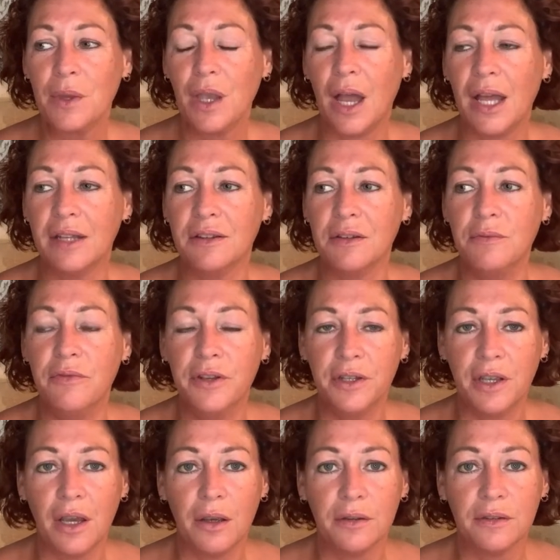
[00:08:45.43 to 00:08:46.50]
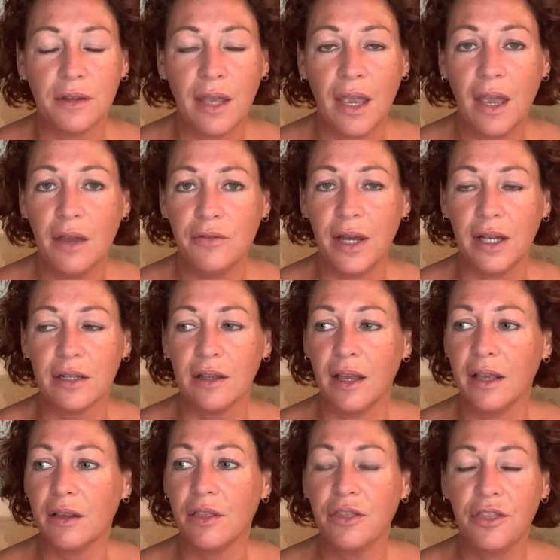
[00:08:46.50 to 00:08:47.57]
and in videos, they have had
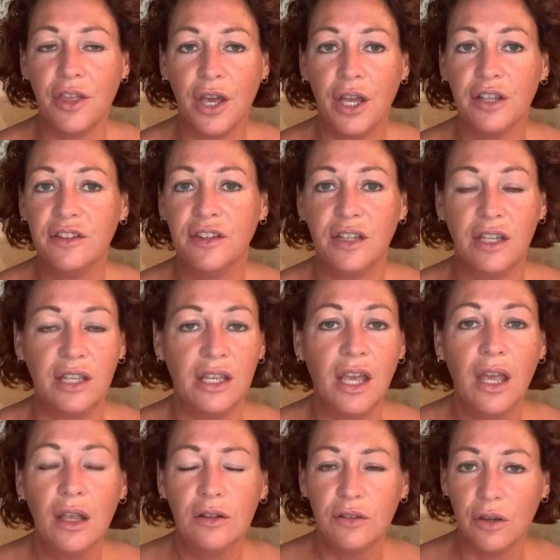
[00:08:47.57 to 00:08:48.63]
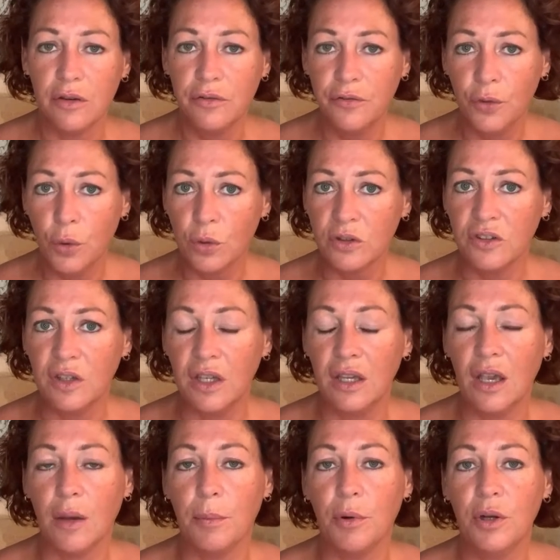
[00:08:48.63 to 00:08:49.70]
like 30 to 40
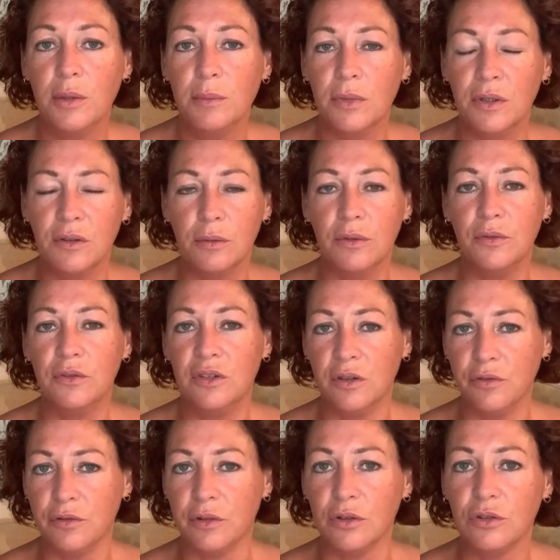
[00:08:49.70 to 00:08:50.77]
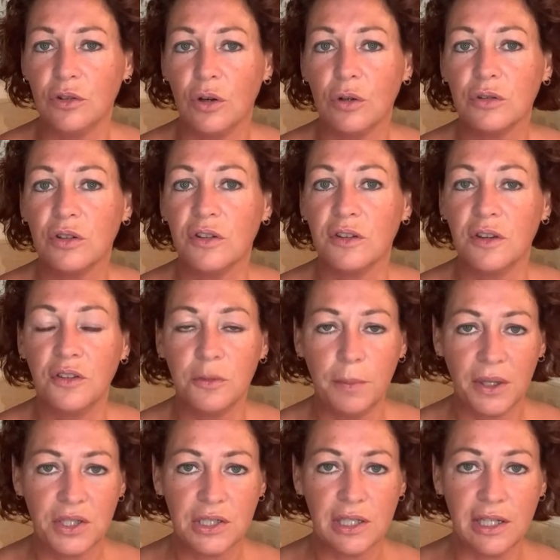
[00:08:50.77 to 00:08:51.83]
appointments with different doctors and
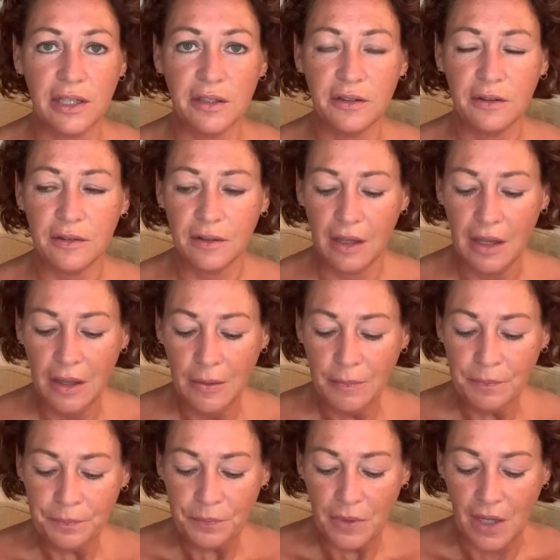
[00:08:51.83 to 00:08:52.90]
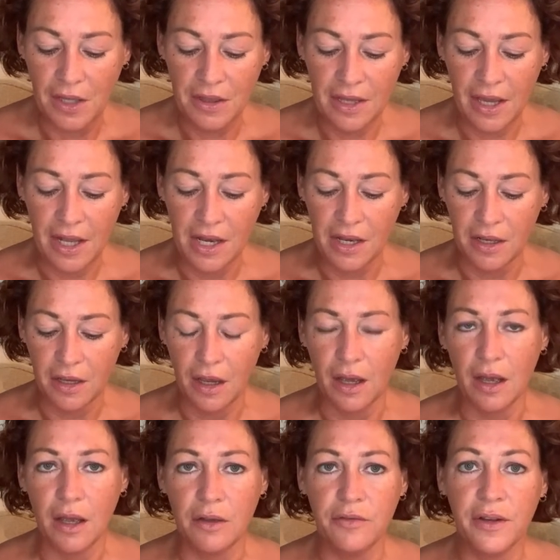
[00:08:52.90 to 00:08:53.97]
specialists, and then
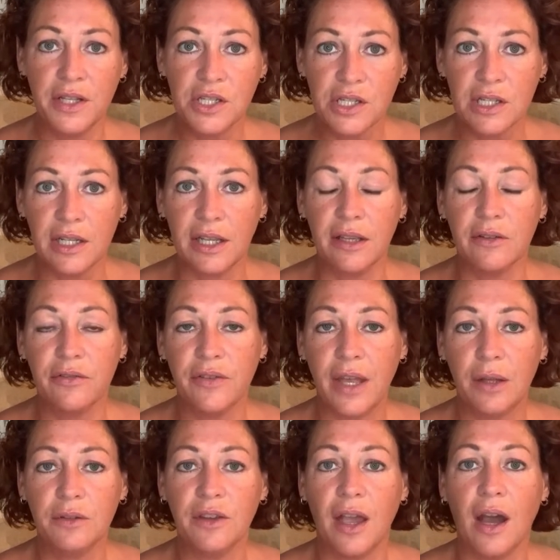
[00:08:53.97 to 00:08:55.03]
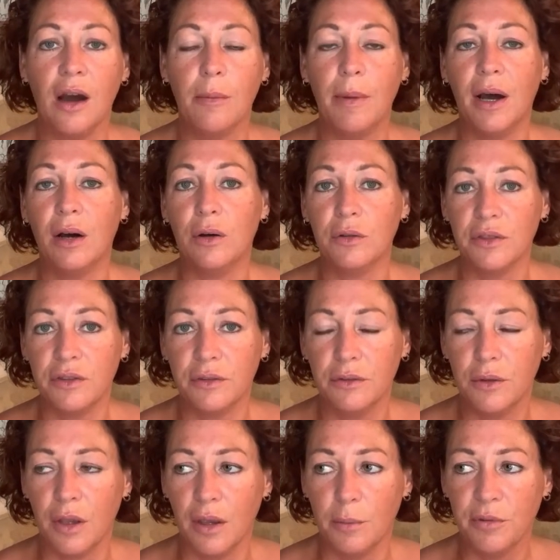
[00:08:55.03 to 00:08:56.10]
eventually found out about
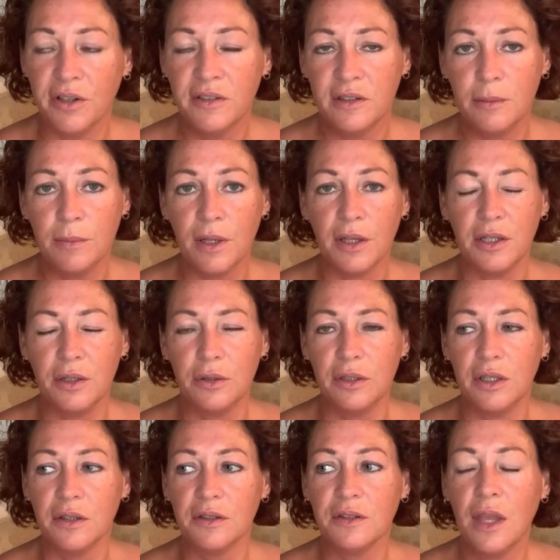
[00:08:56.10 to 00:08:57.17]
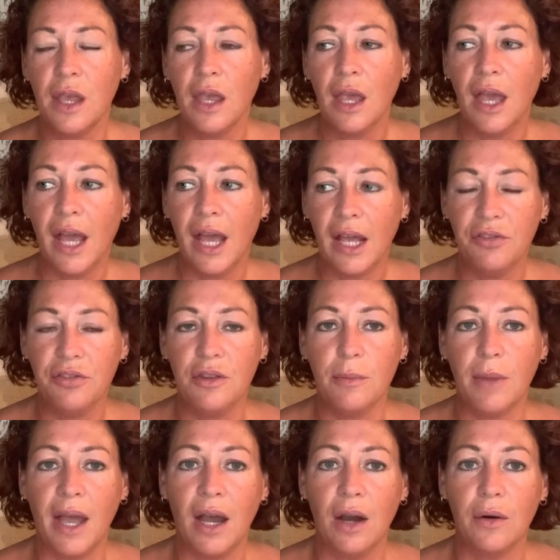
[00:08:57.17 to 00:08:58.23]
breast implant illness, had them
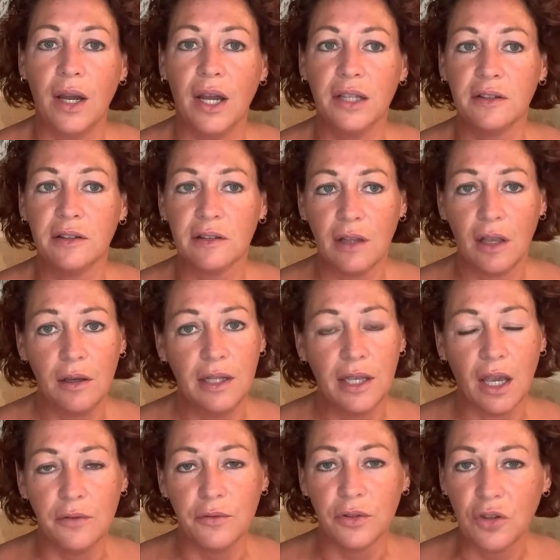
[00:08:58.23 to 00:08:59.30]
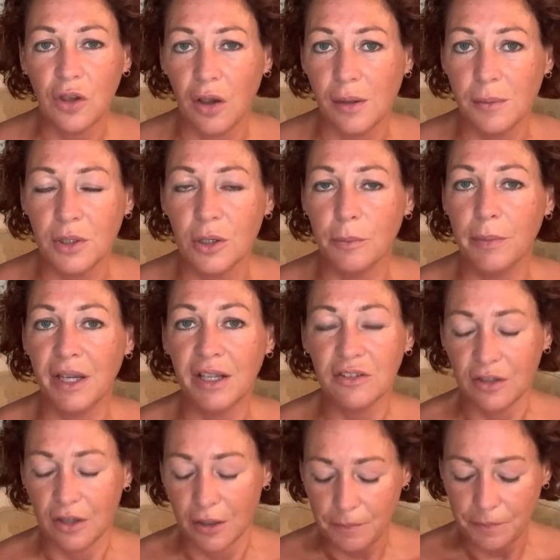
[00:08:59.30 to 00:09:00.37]
out, and slowly over time got
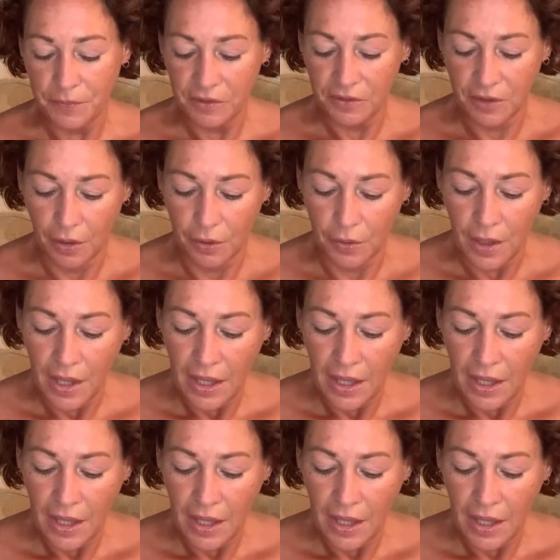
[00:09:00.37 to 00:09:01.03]
better. So